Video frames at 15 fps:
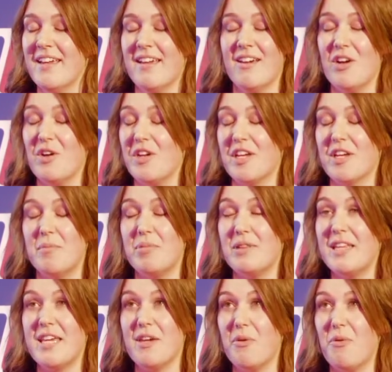on a
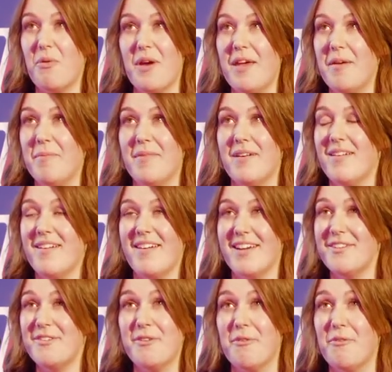complete whim, I
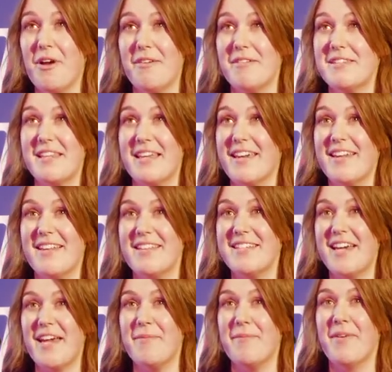don't know what I was thinking at the
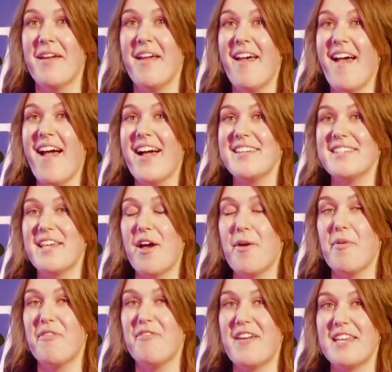time, I set up a
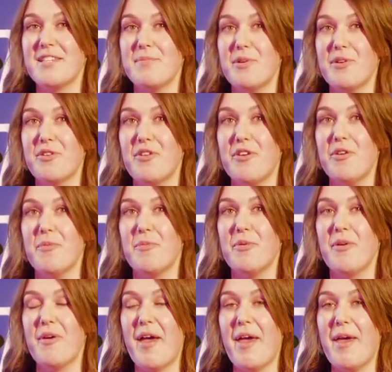Facebook group,
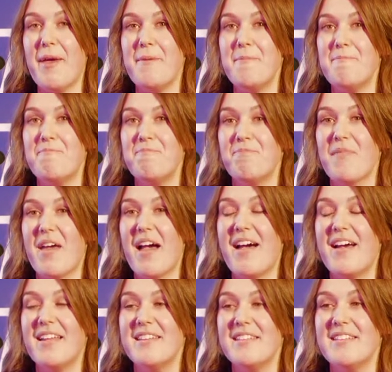
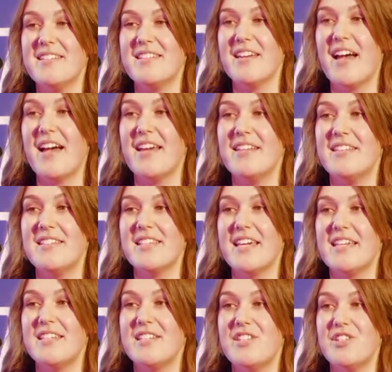and I
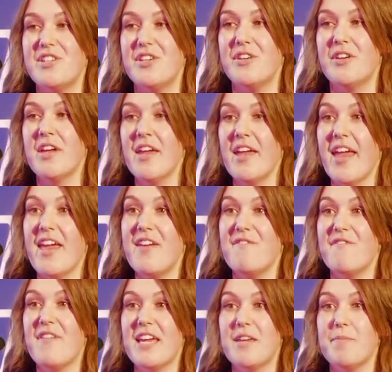decided to
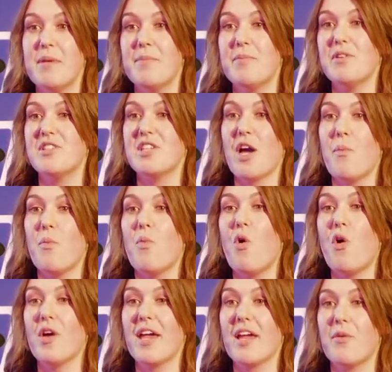invite people to come
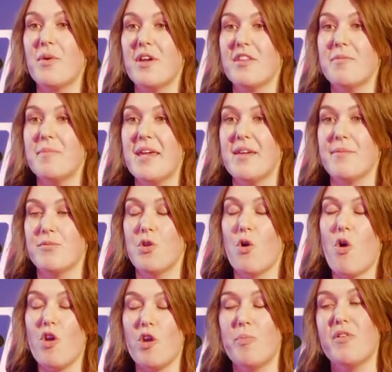walking with me, not
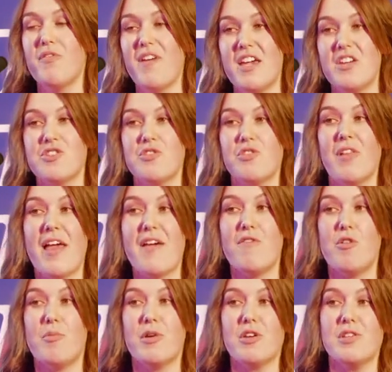on a professional level
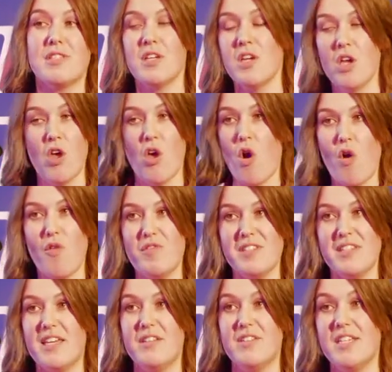because
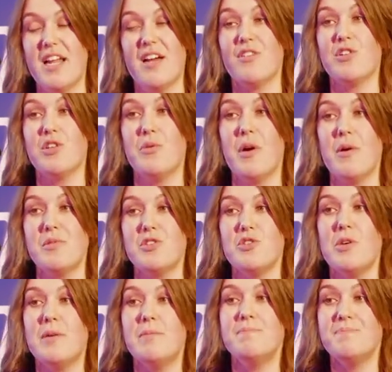obviously I didn't have a clue what I was
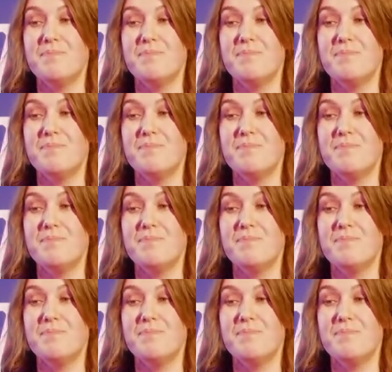doing,